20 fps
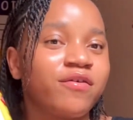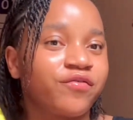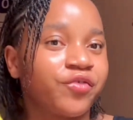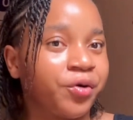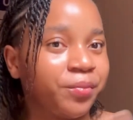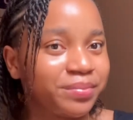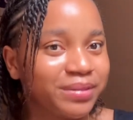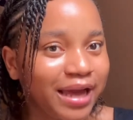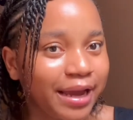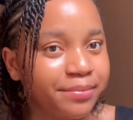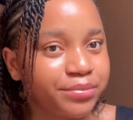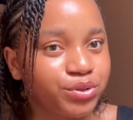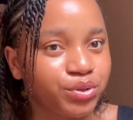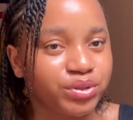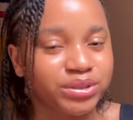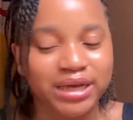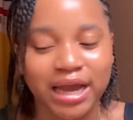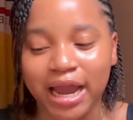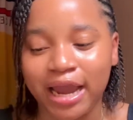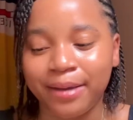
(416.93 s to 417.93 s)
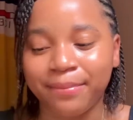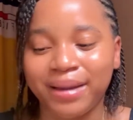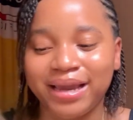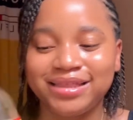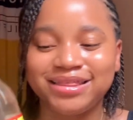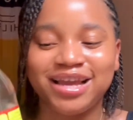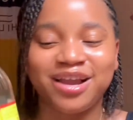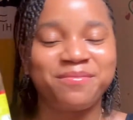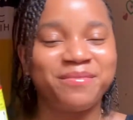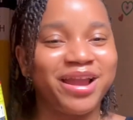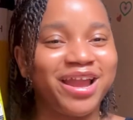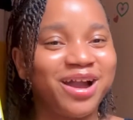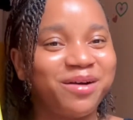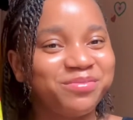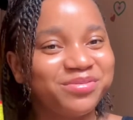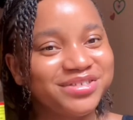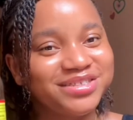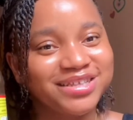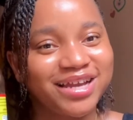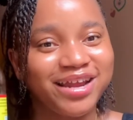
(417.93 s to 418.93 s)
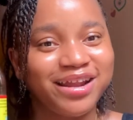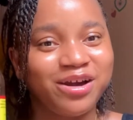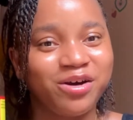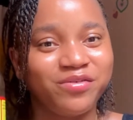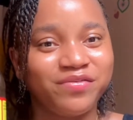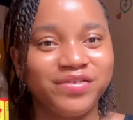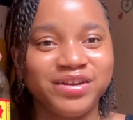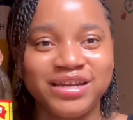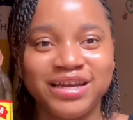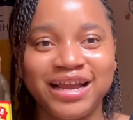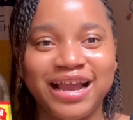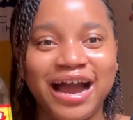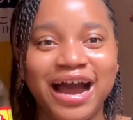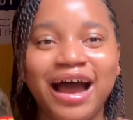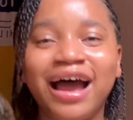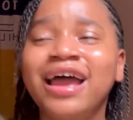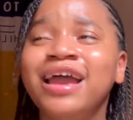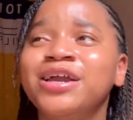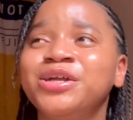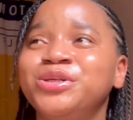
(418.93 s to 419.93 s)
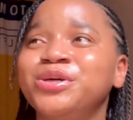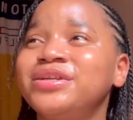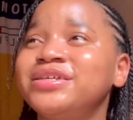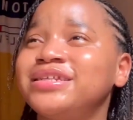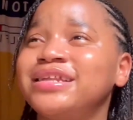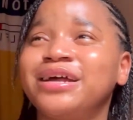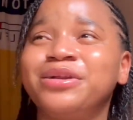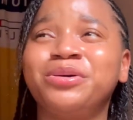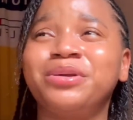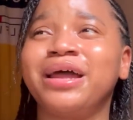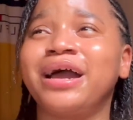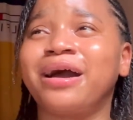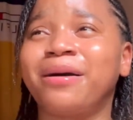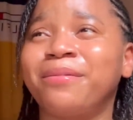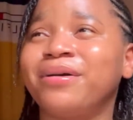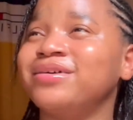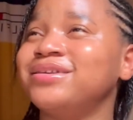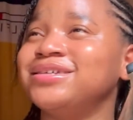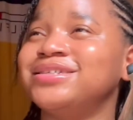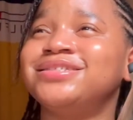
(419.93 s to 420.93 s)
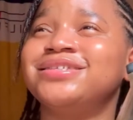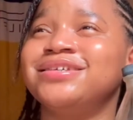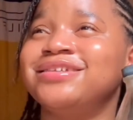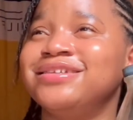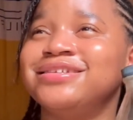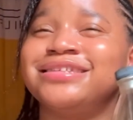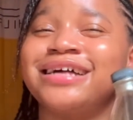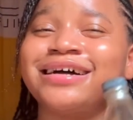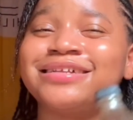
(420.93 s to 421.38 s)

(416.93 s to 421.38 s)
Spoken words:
from time to time. I take my apple cider vinegar. The only thing I don't like about this thing is